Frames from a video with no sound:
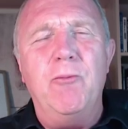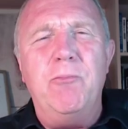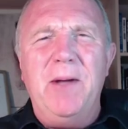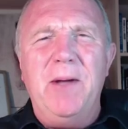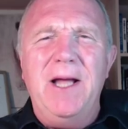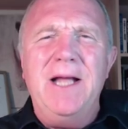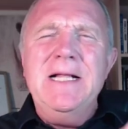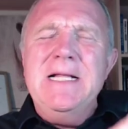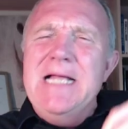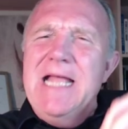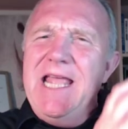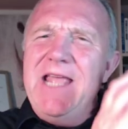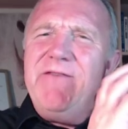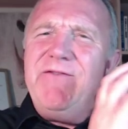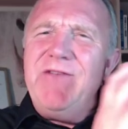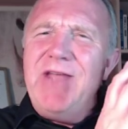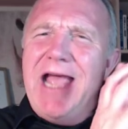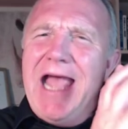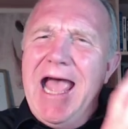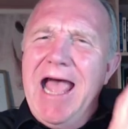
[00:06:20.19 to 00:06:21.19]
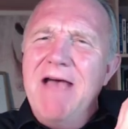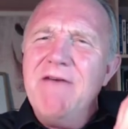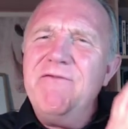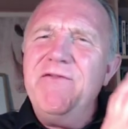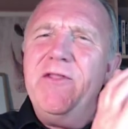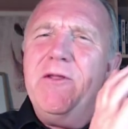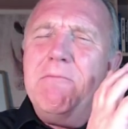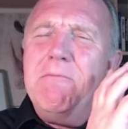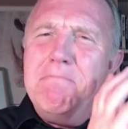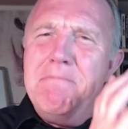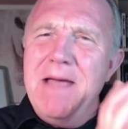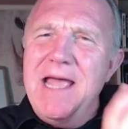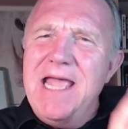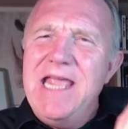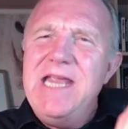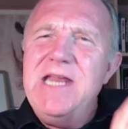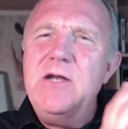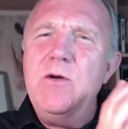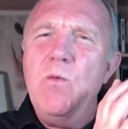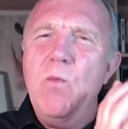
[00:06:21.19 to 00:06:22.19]
But if you have the
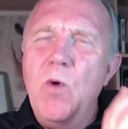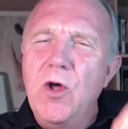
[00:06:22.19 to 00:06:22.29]
main